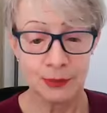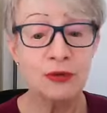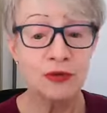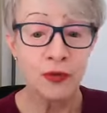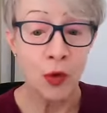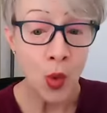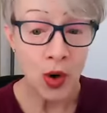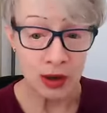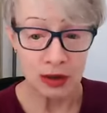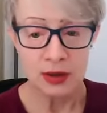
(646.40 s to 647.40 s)

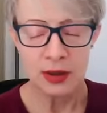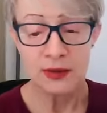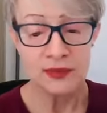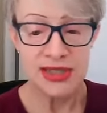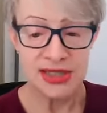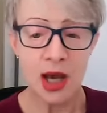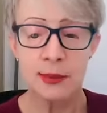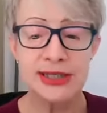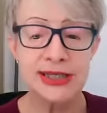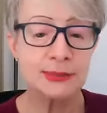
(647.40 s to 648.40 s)
Before this
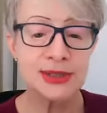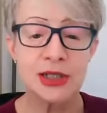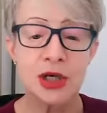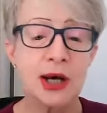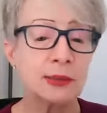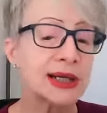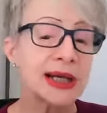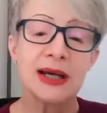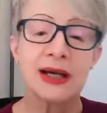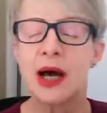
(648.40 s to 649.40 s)
time, it seems that God would
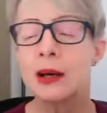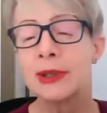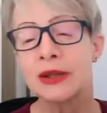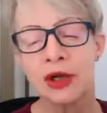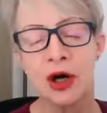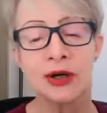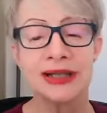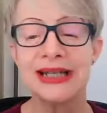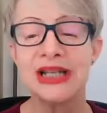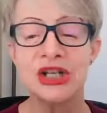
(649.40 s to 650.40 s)
come into the
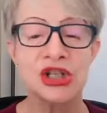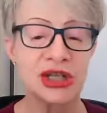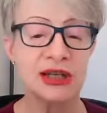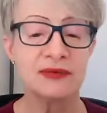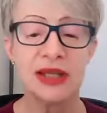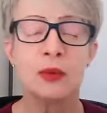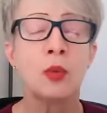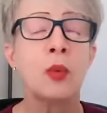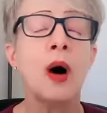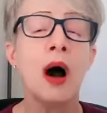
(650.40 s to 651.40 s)
garden each evening
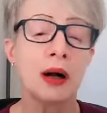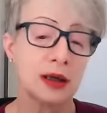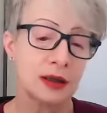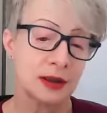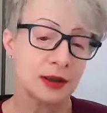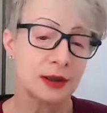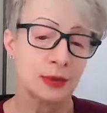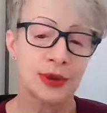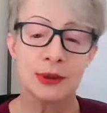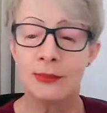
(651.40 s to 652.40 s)
and walk
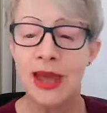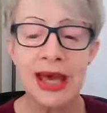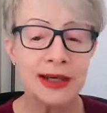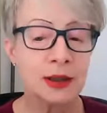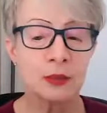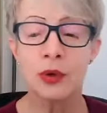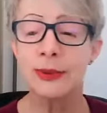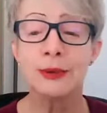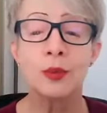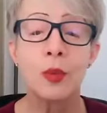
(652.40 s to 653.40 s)
with the man and
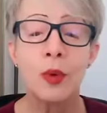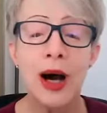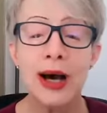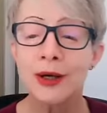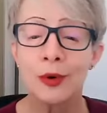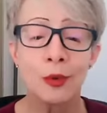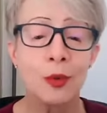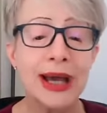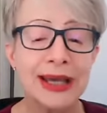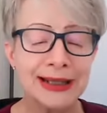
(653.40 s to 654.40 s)
woman. What a
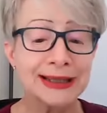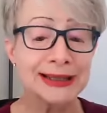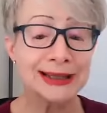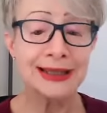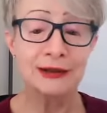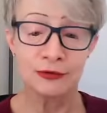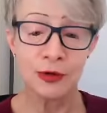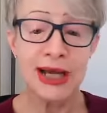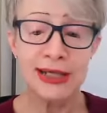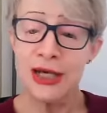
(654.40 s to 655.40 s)
way to live,
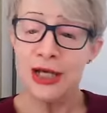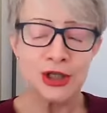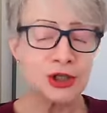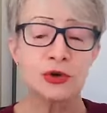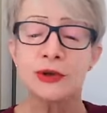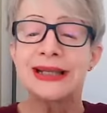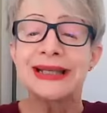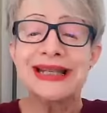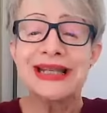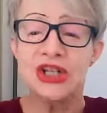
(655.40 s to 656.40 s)
right?
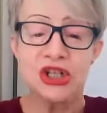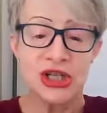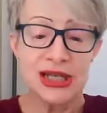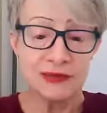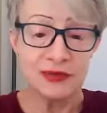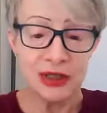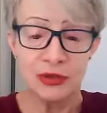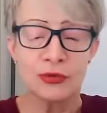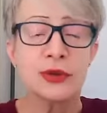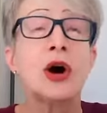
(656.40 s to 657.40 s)
Strolling each
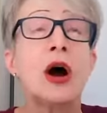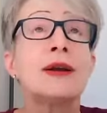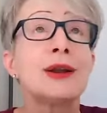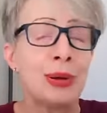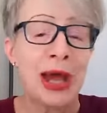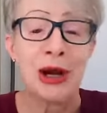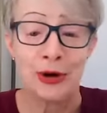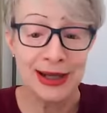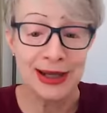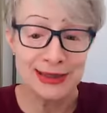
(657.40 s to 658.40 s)
evening through the garden of
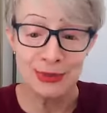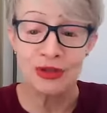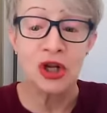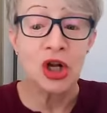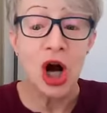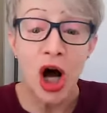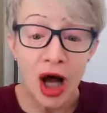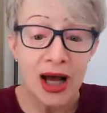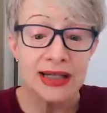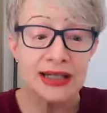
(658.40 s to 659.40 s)
paradise with God.